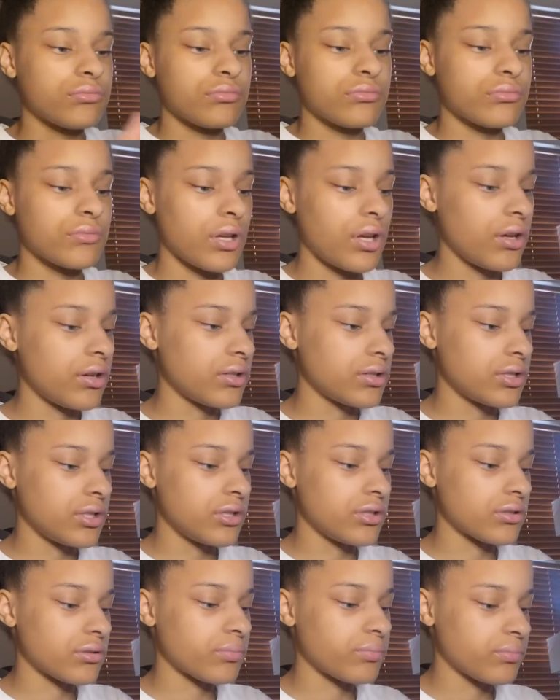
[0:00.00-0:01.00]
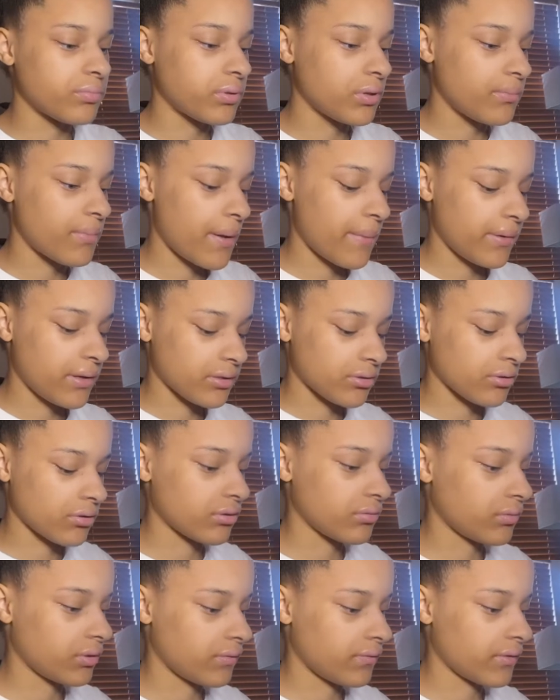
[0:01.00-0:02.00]
Oh, she just put my pants all
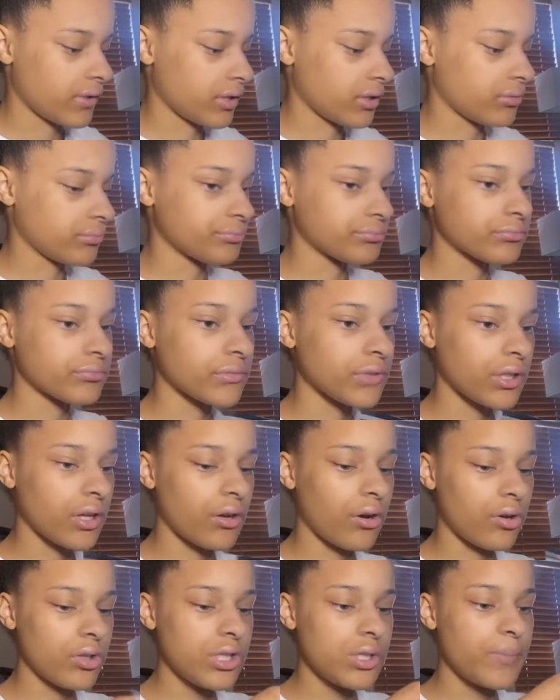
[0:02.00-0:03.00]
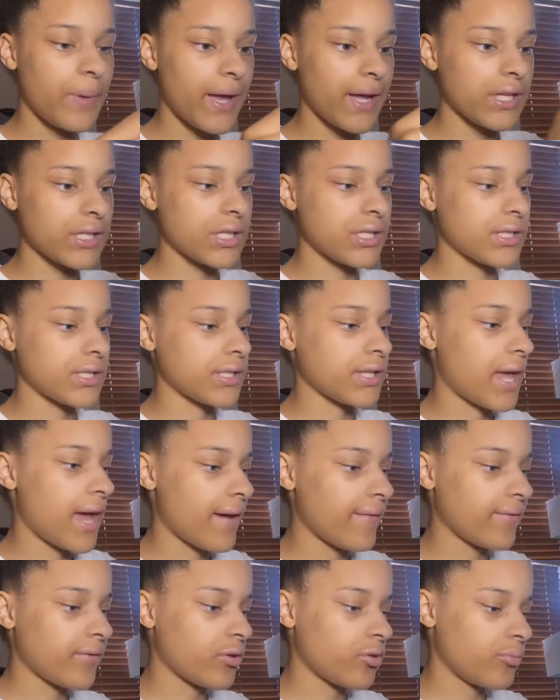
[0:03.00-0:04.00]
the way over there. All these packages is
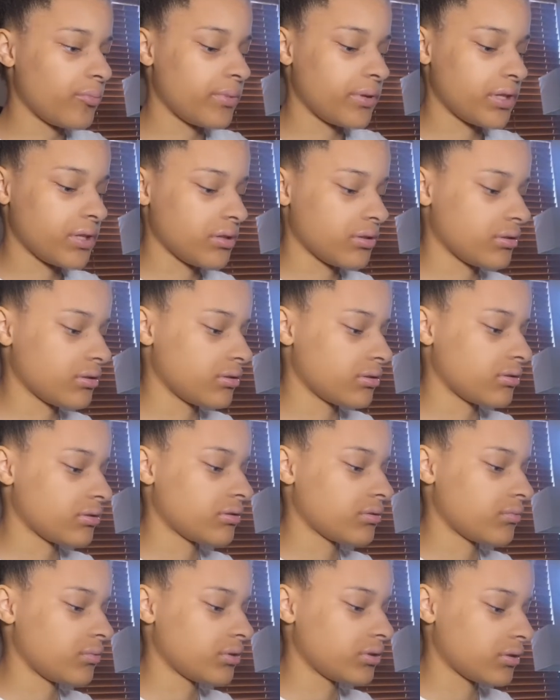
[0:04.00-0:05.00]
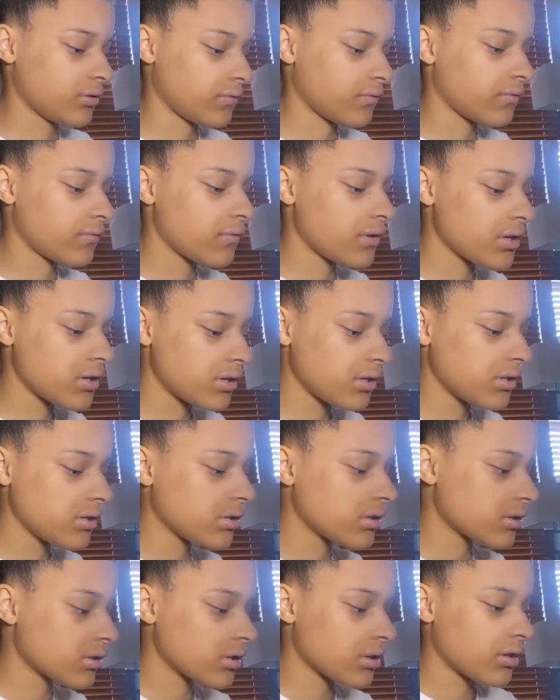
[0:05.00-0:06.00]
half open. What the
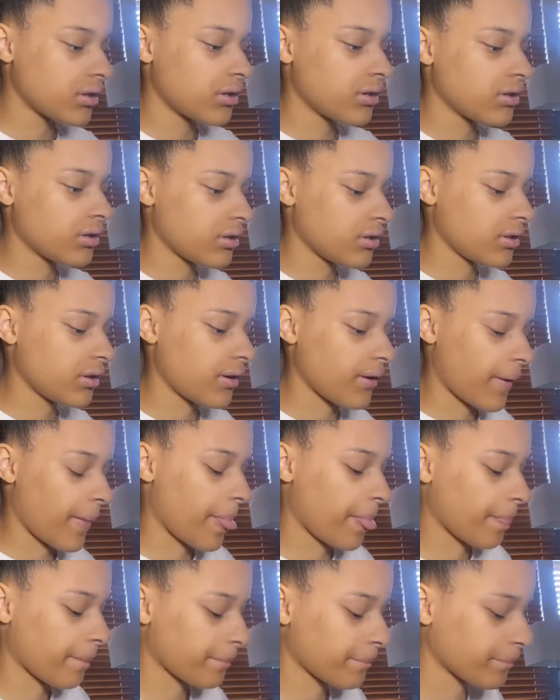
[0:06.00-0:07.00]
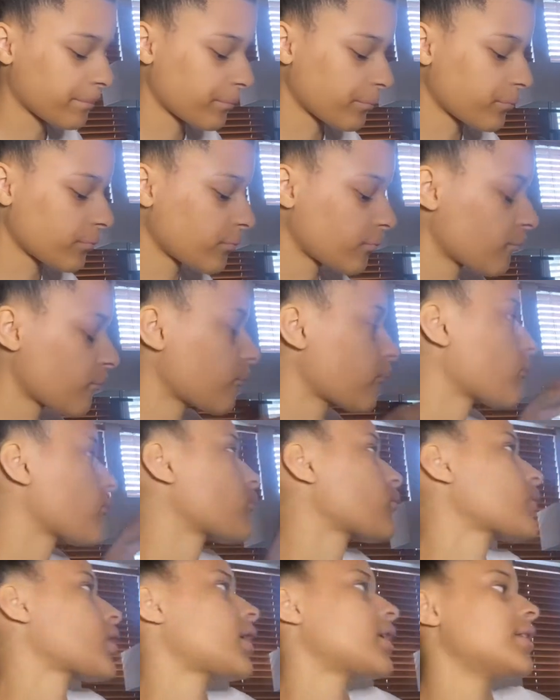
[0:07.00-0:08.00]
fuck? All right.
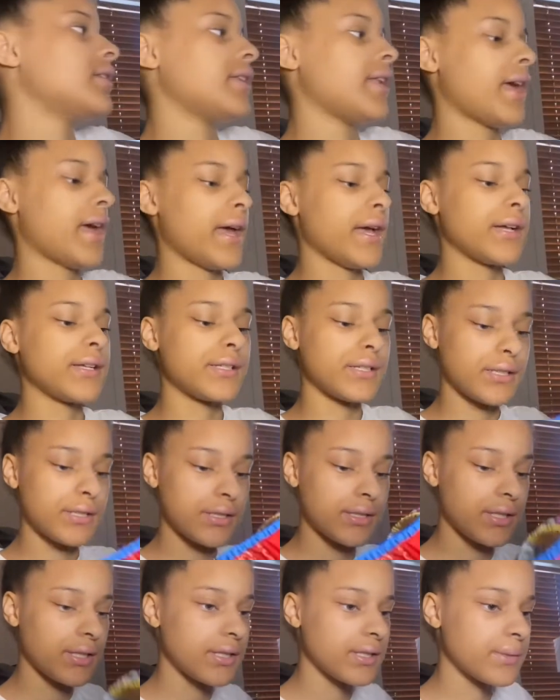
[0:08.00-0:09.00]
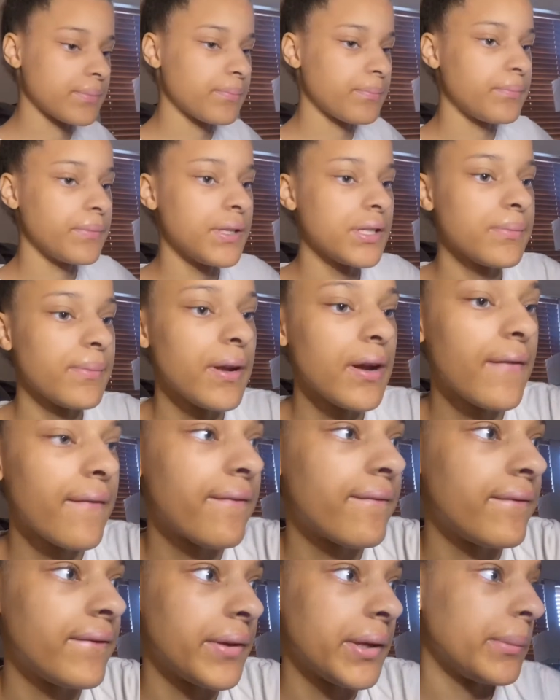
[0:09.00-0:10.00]
Next is these. These better
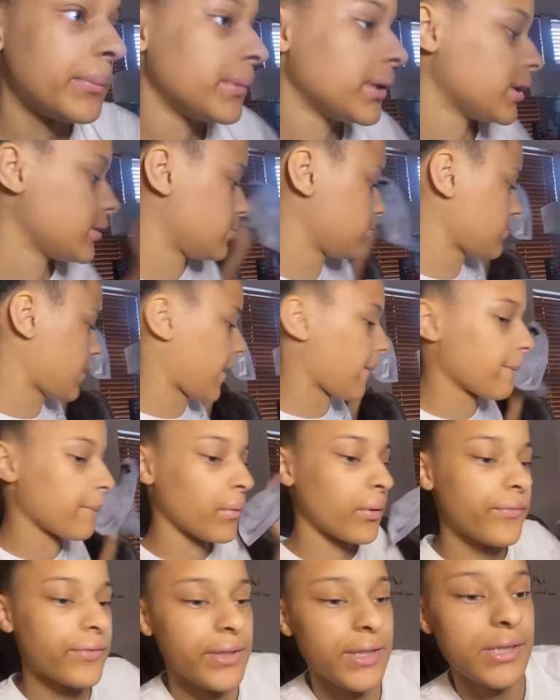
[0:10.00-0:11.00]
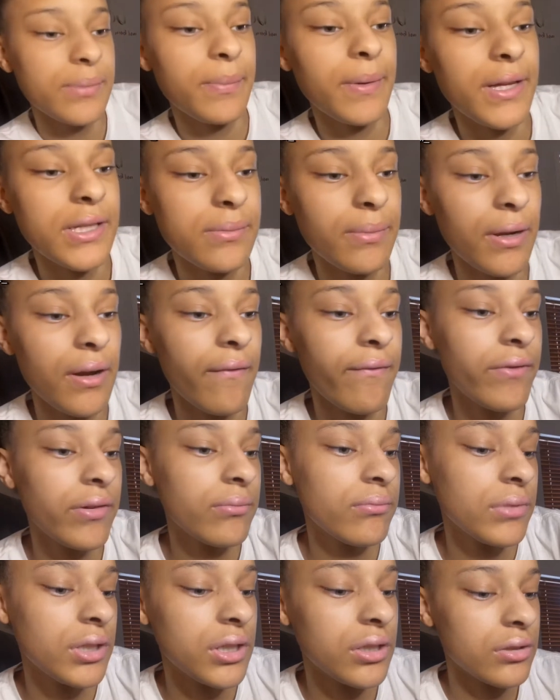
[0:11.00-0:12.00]
fit me. Like, both of these pants better fit
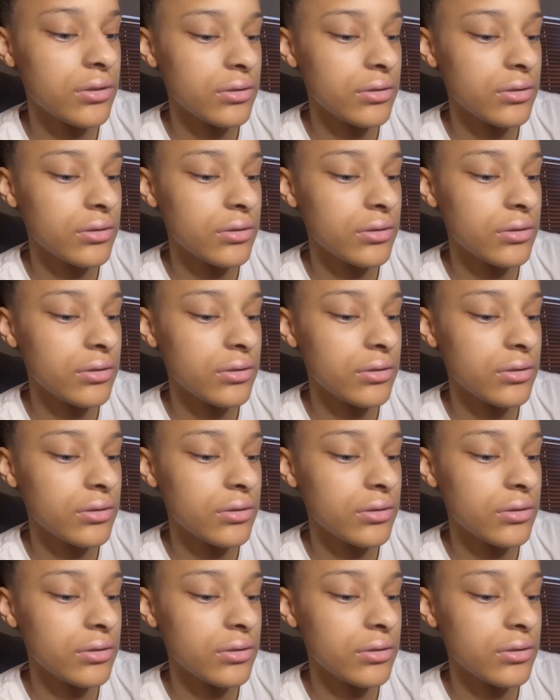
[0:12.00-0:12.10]
me.